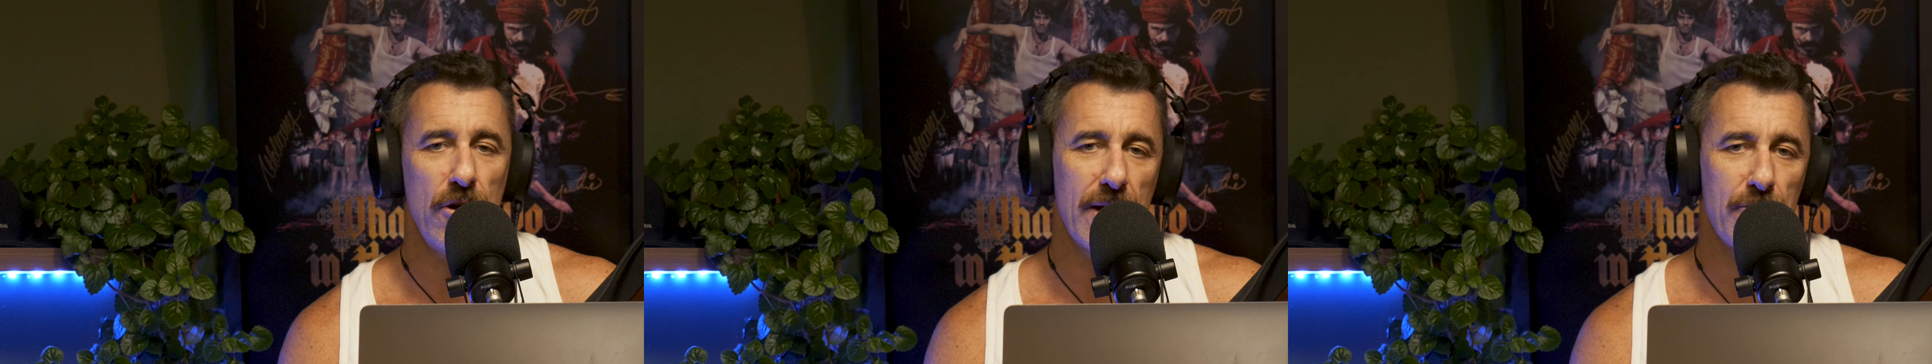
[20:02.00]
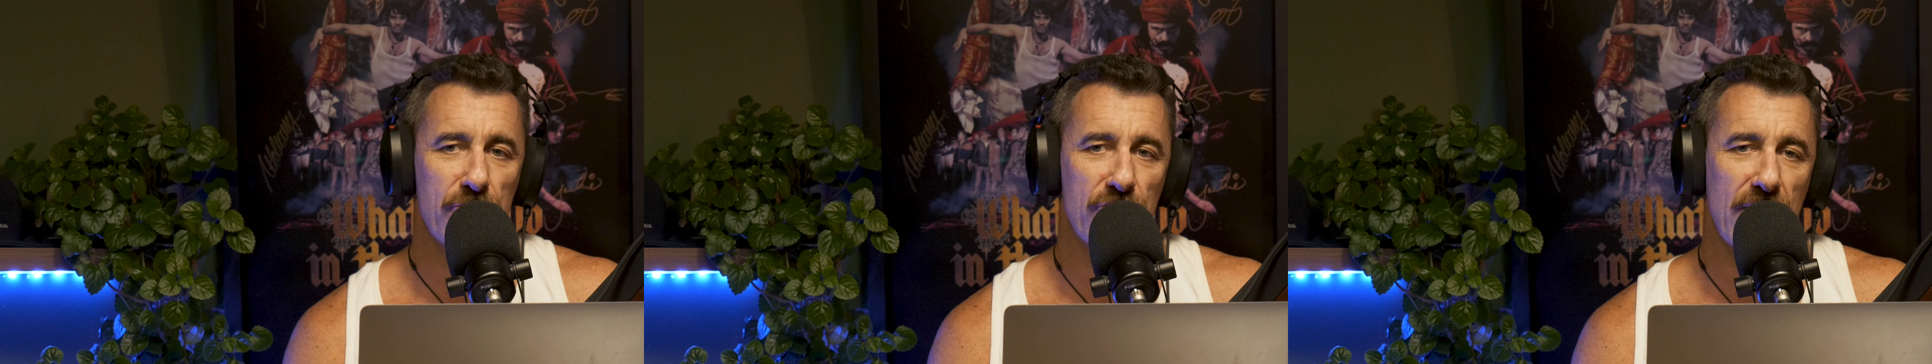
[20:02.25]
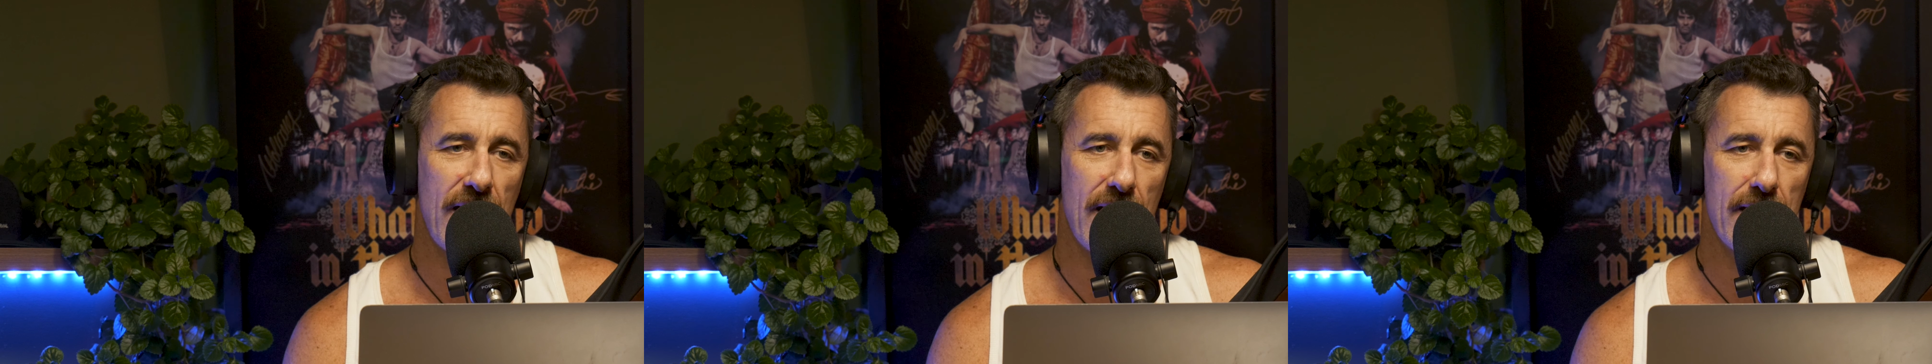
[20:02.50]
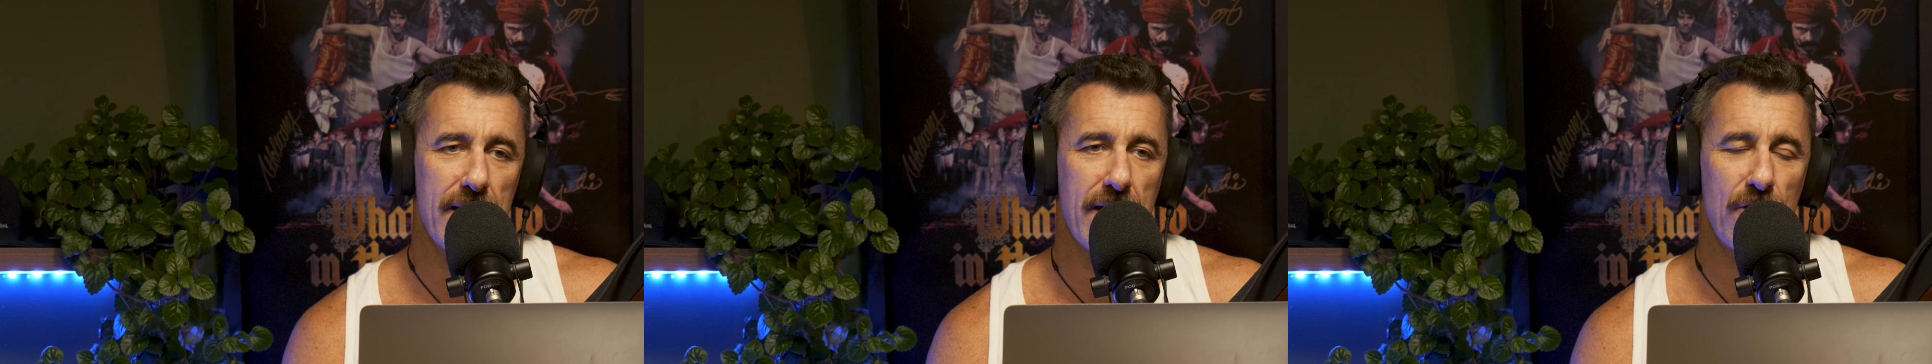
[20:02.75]
Her name was
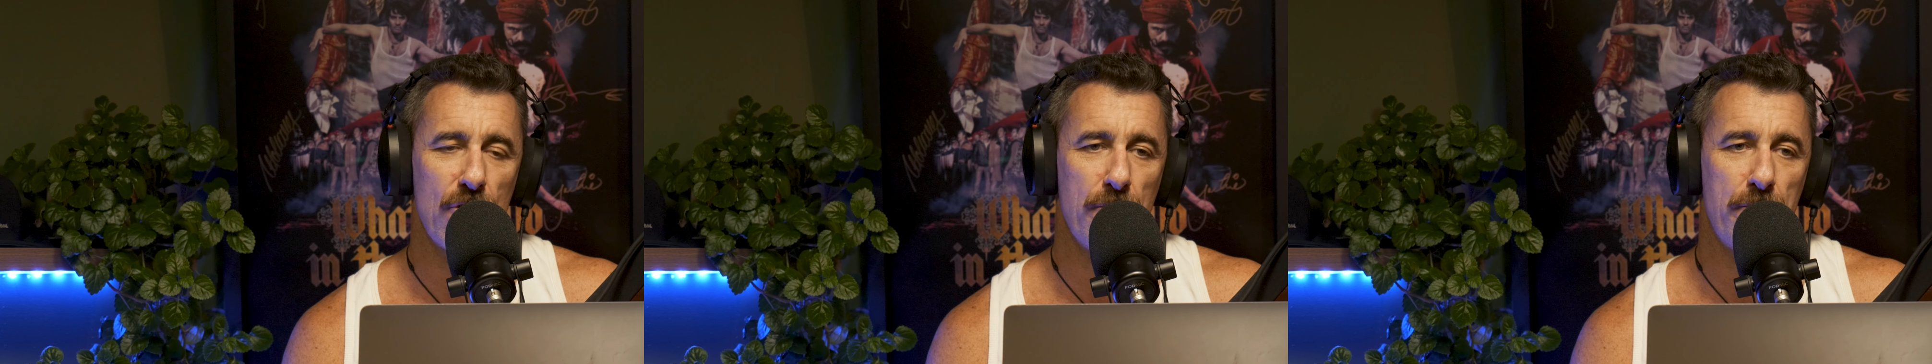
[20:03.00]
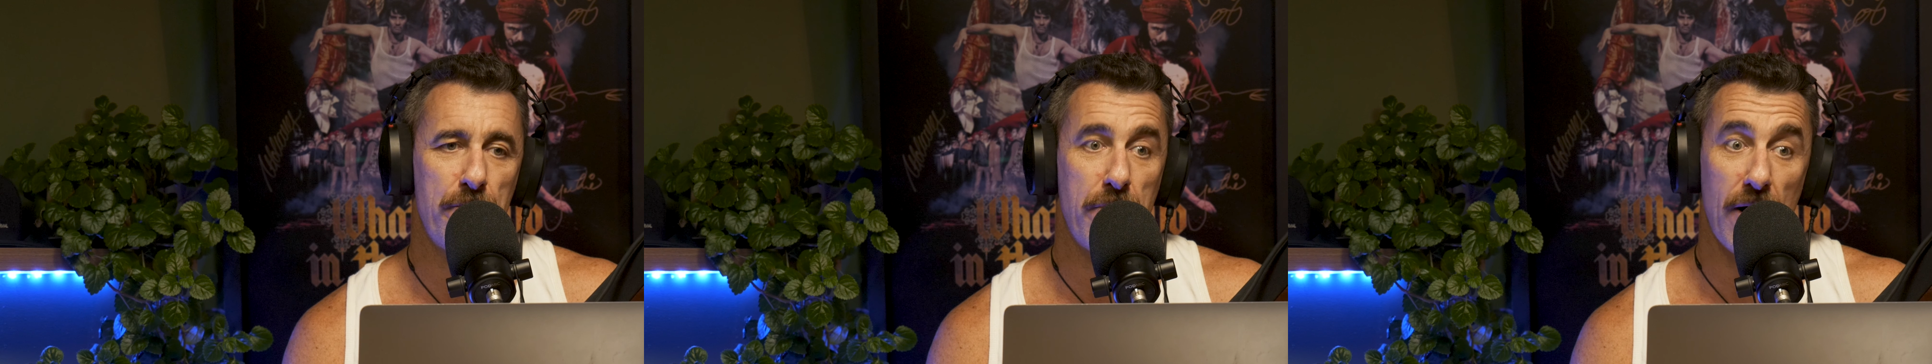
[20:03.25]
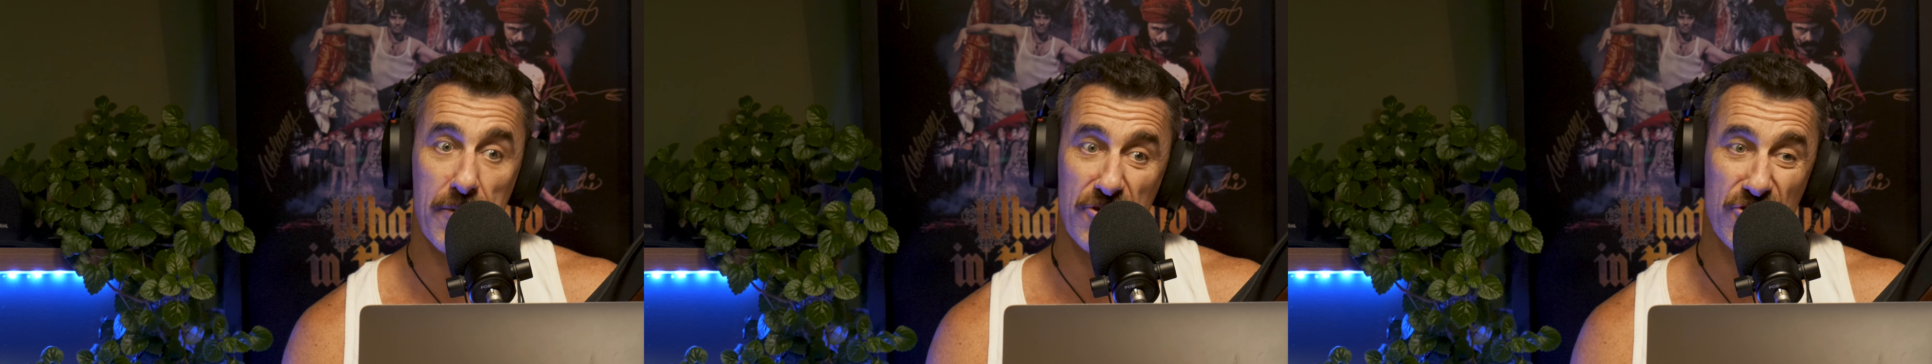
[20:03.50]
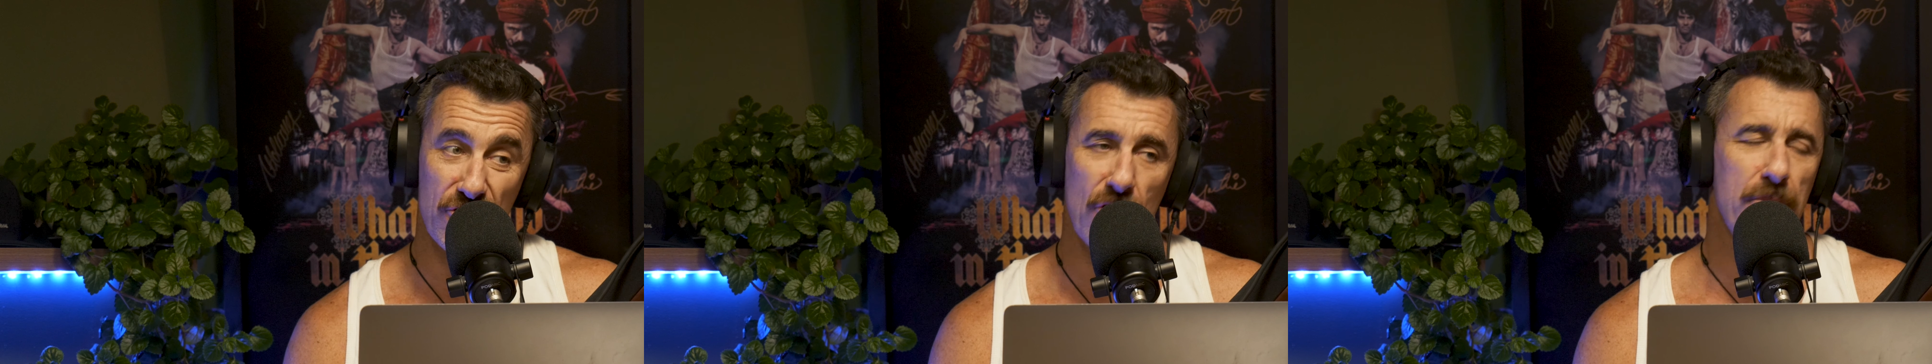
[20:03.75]
Charlotte, and her I'm
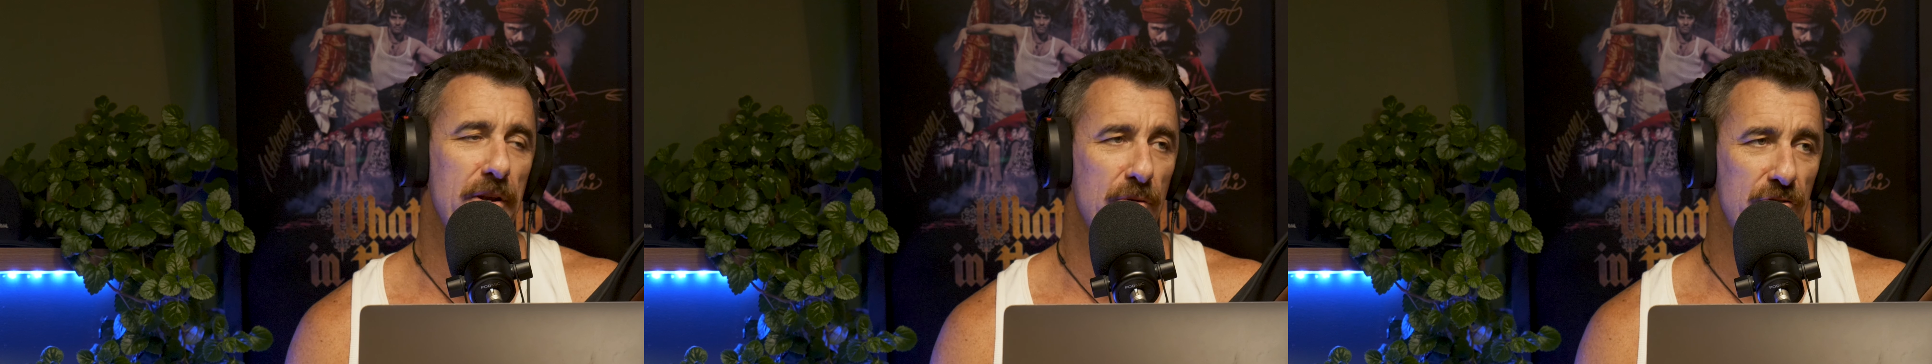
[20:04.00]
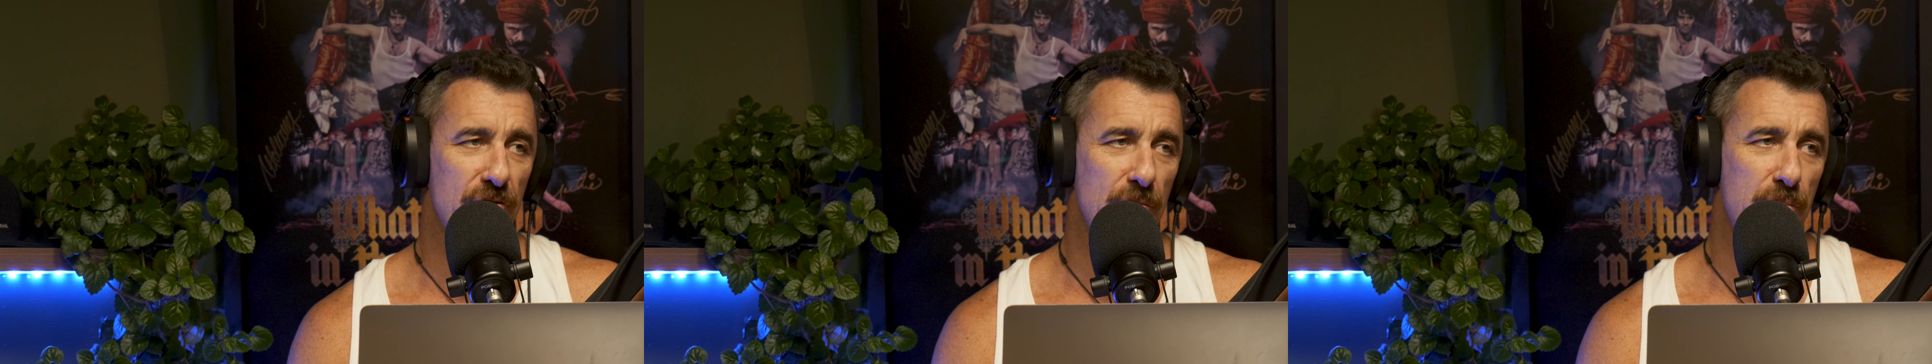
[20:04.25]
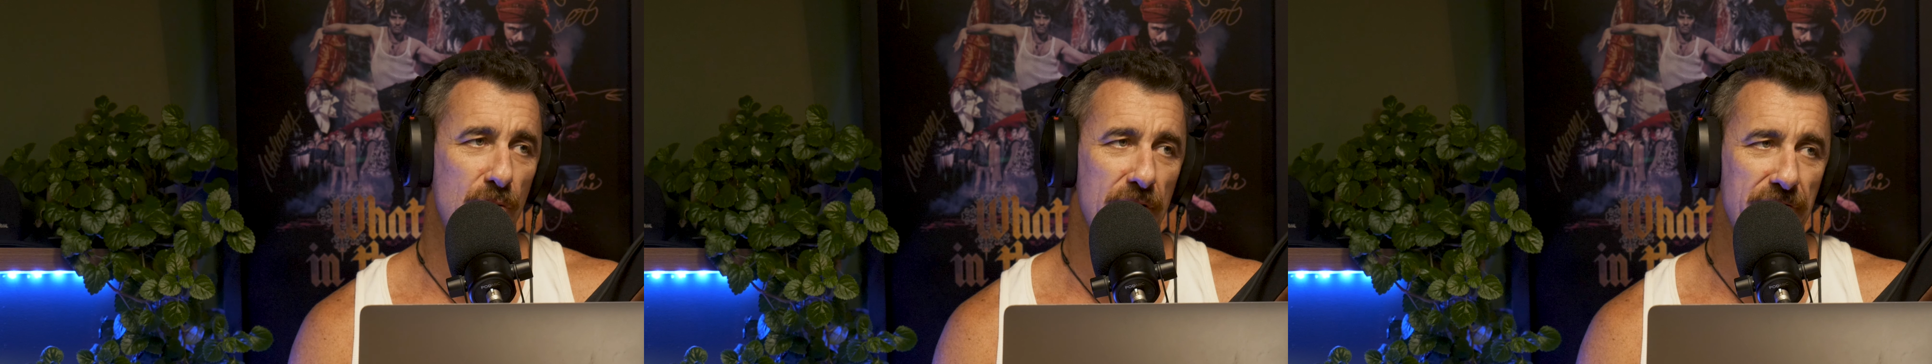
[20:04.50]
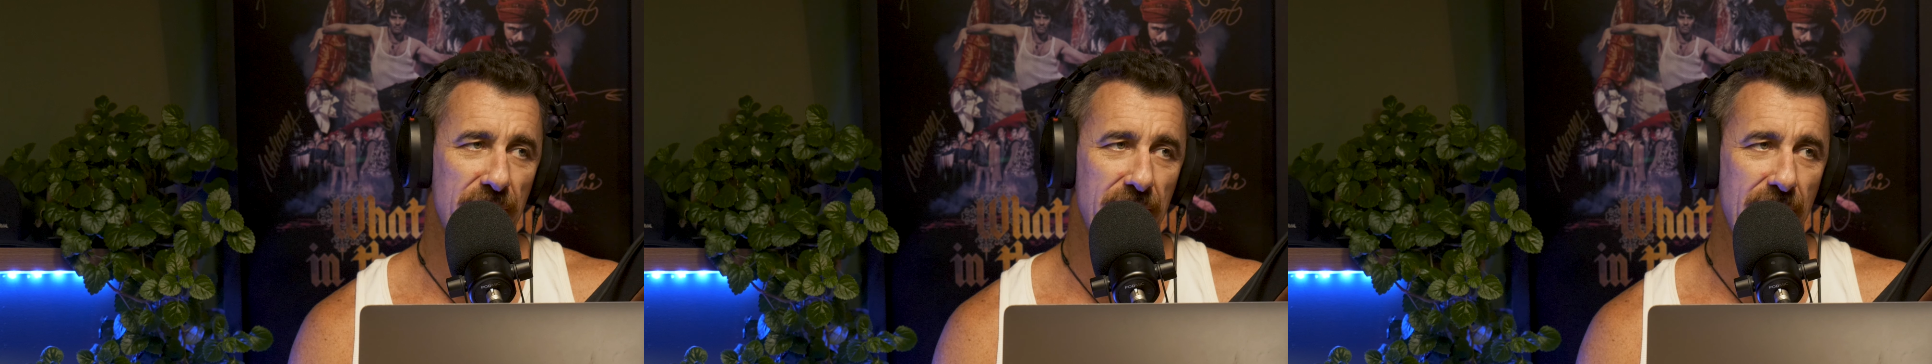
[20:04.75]
assuming it was her
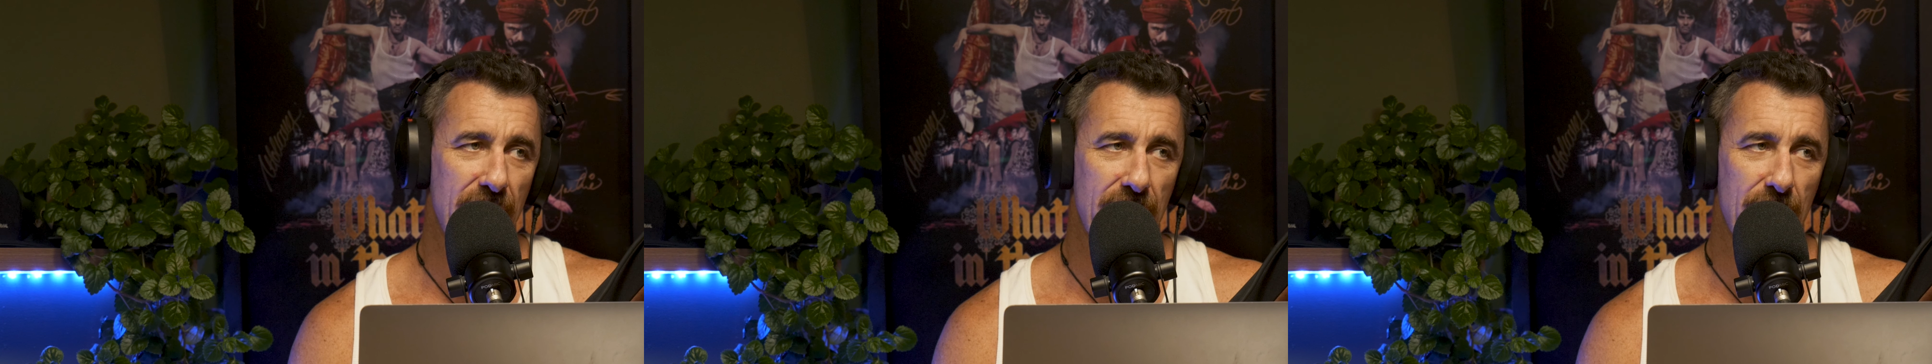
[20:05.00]
boyfriend now.